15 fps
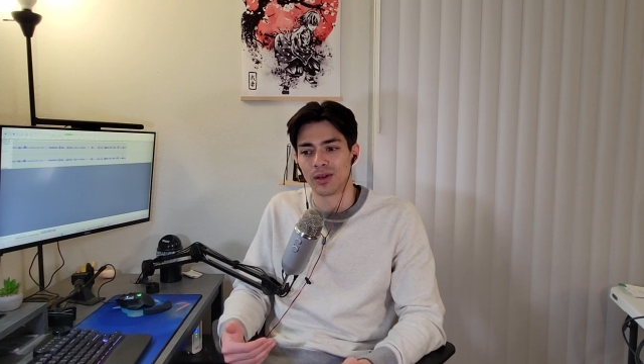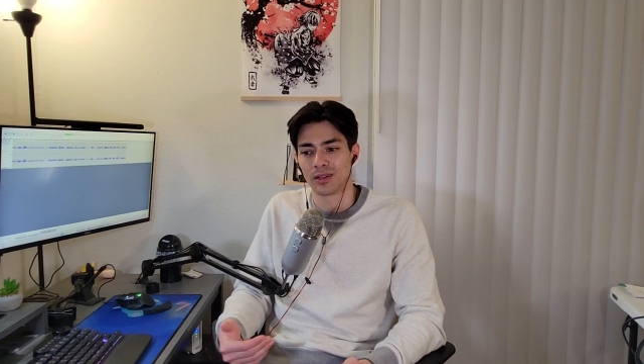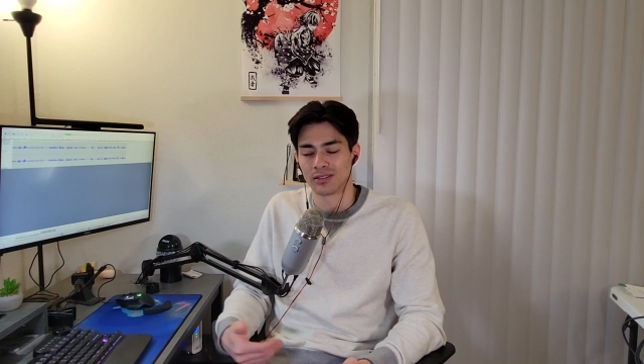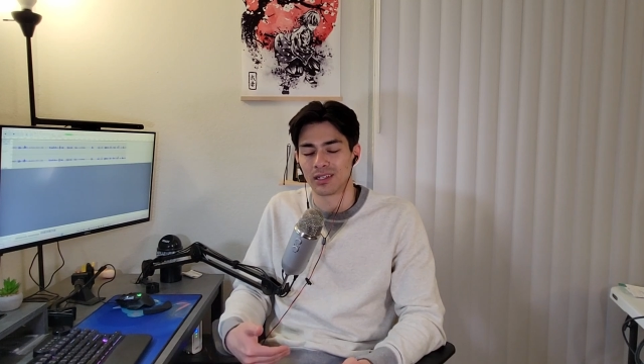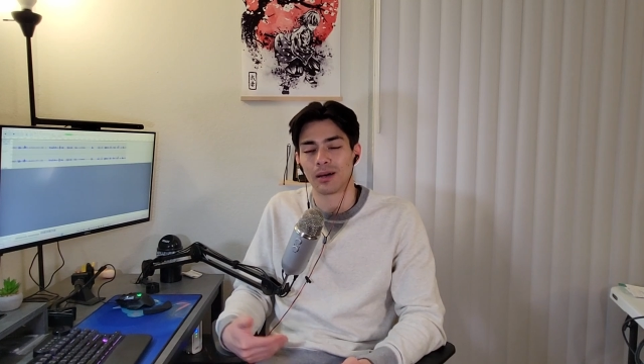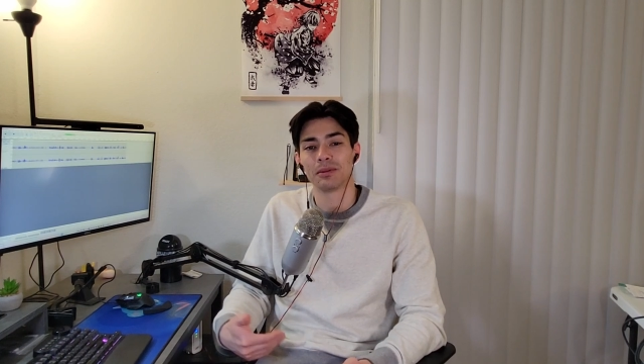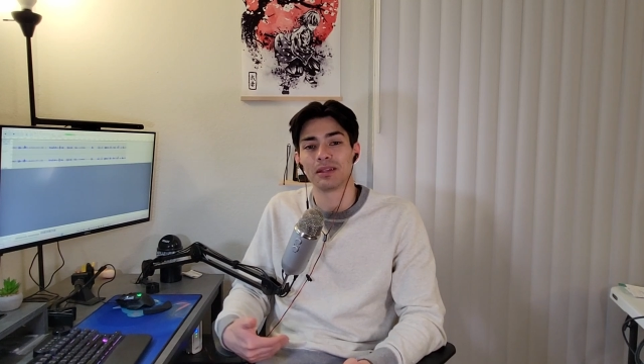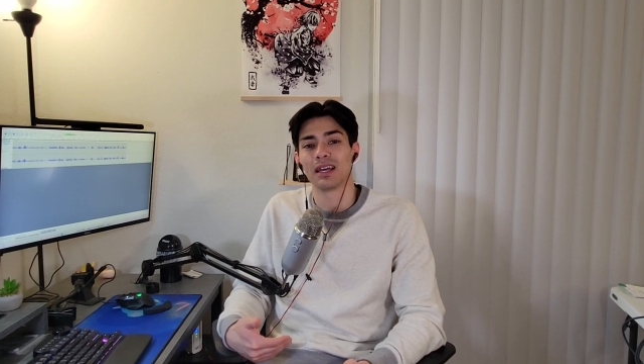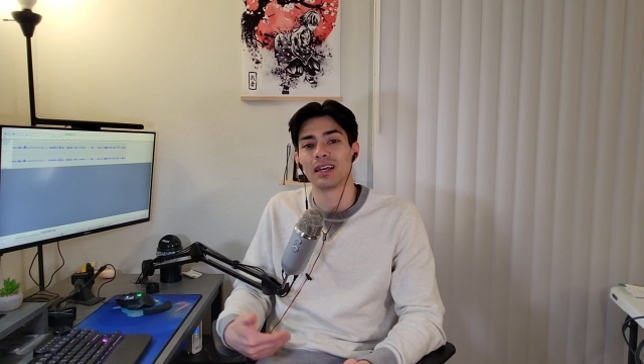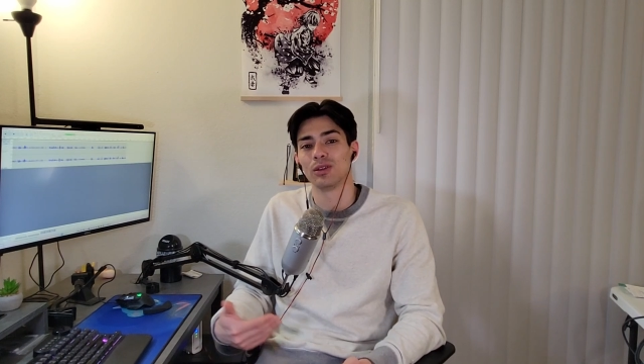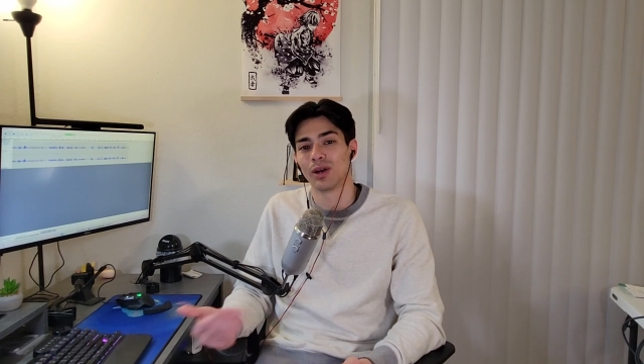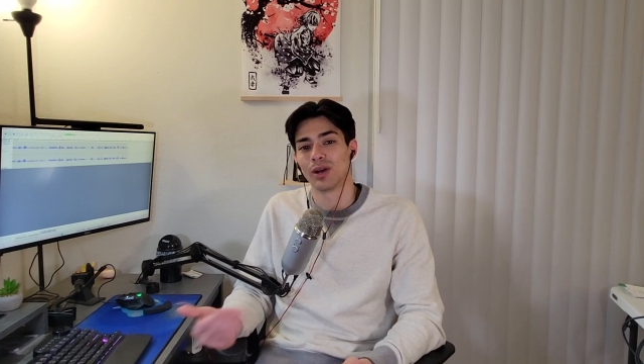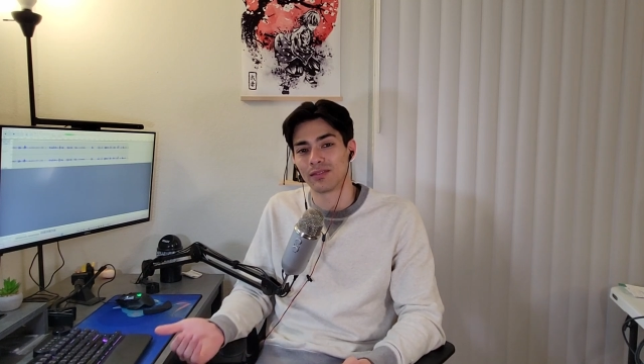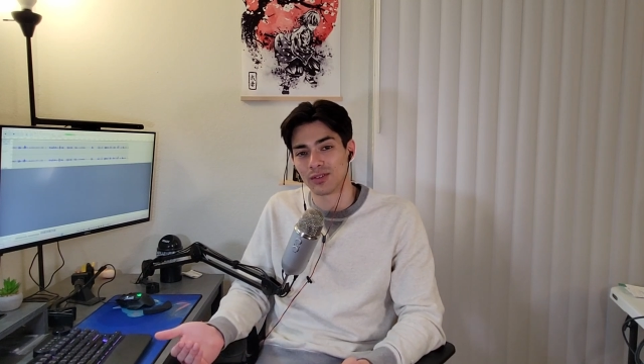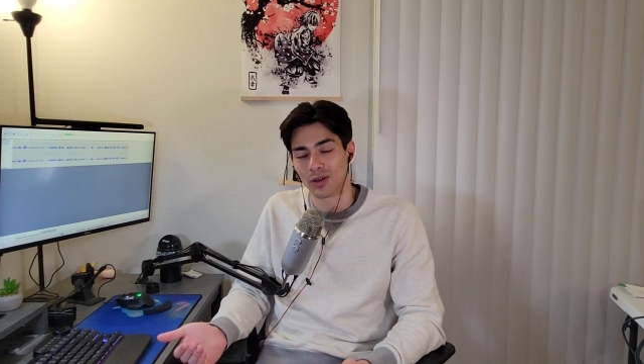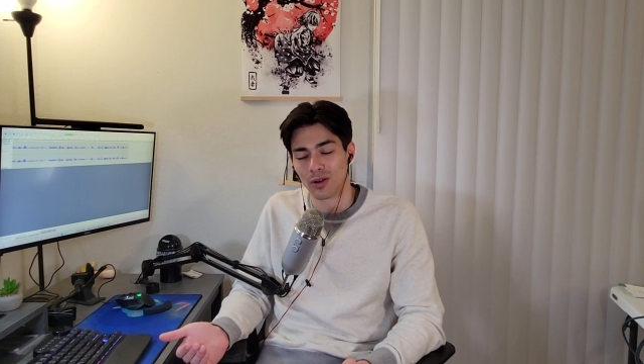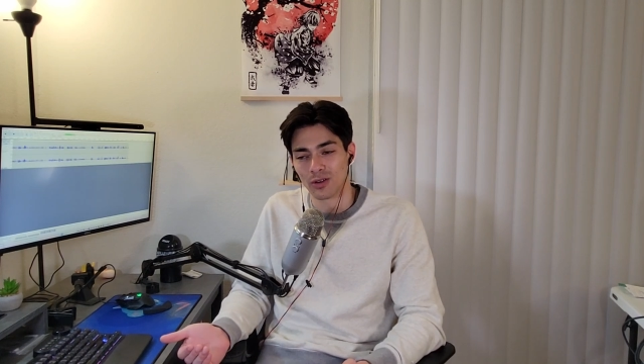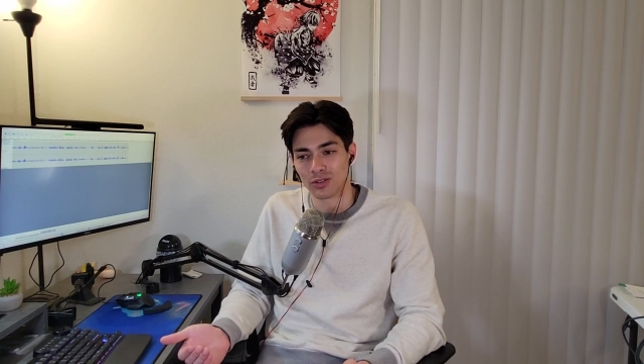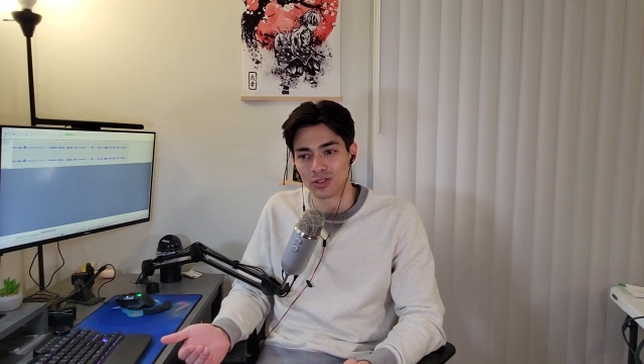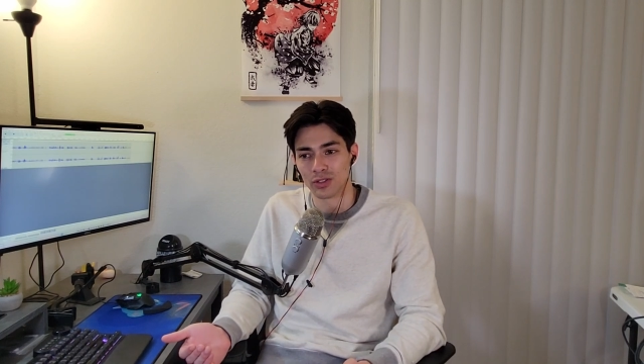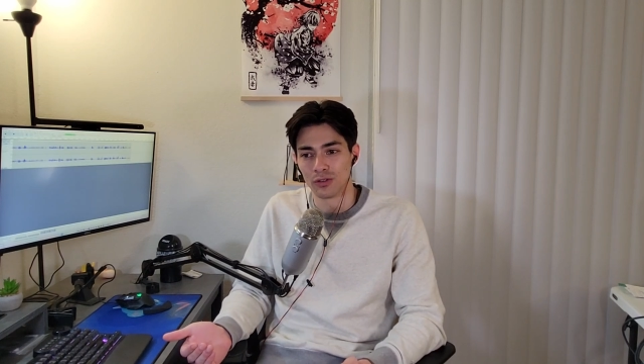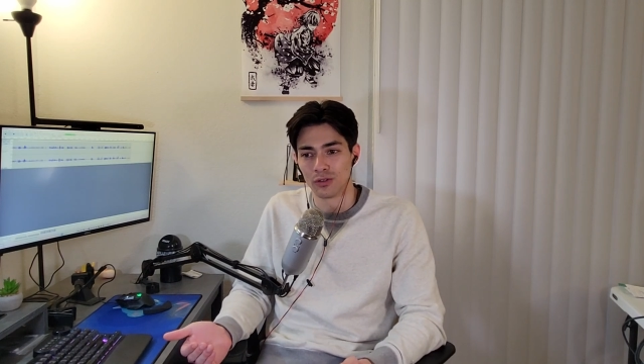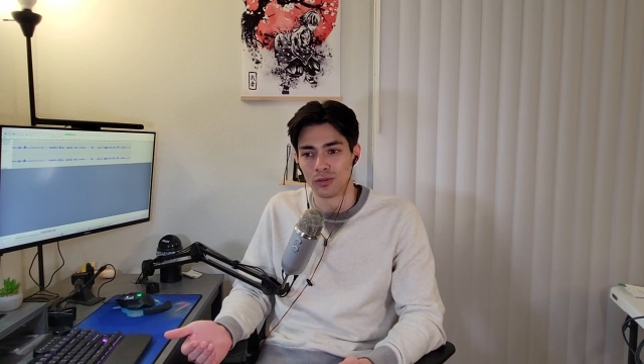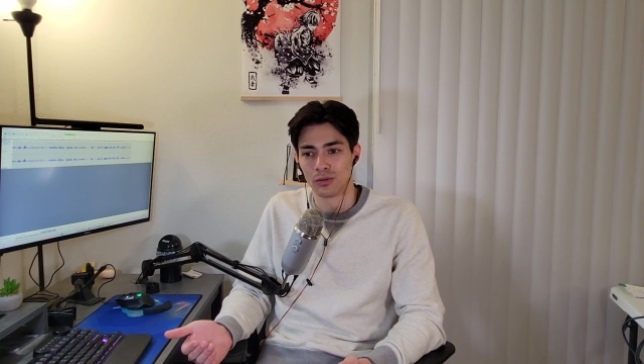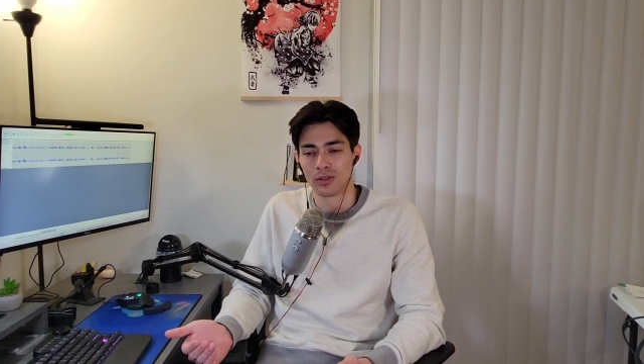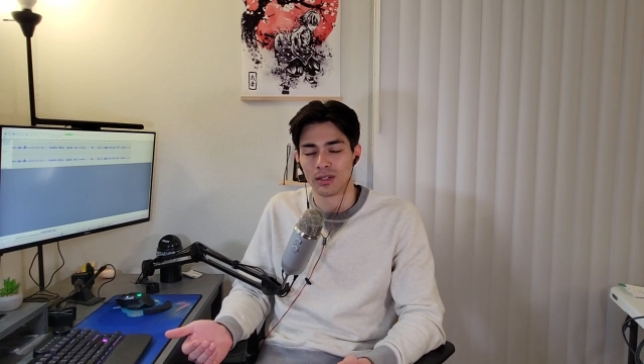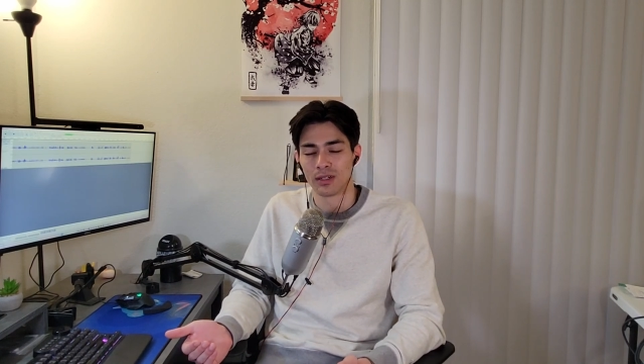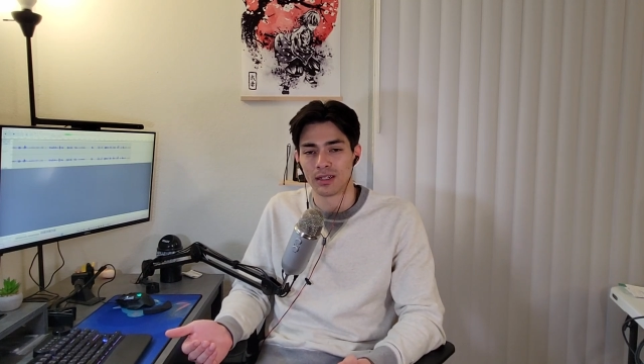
on top of that, you have to also